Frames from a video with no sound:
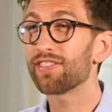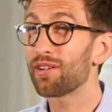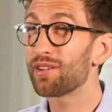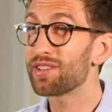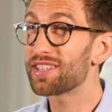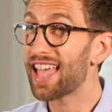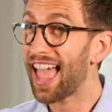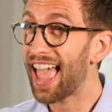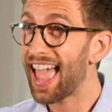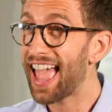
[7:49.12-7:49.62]
there
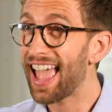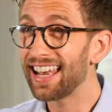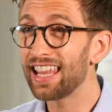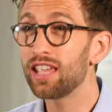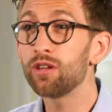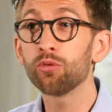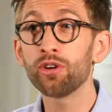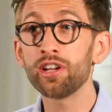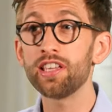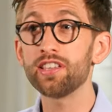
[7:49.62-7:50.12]
is
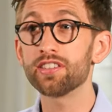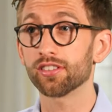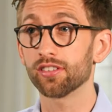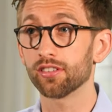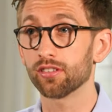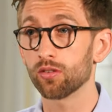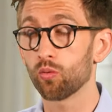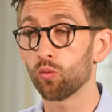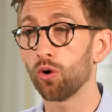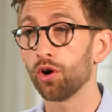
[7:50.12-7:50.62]
any
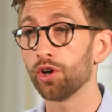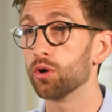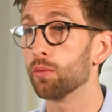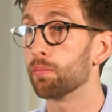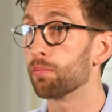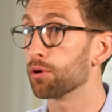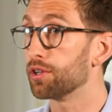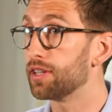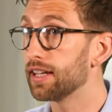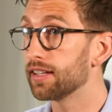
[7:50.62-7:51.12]
reason why your
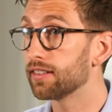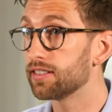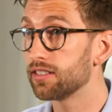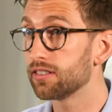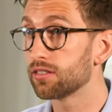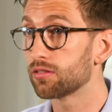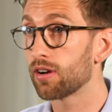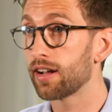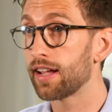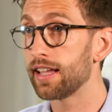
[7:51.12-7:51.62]

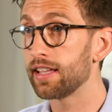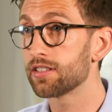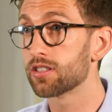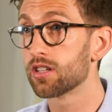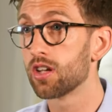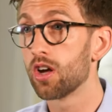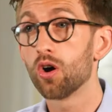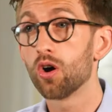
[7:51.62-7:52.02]
predicted grades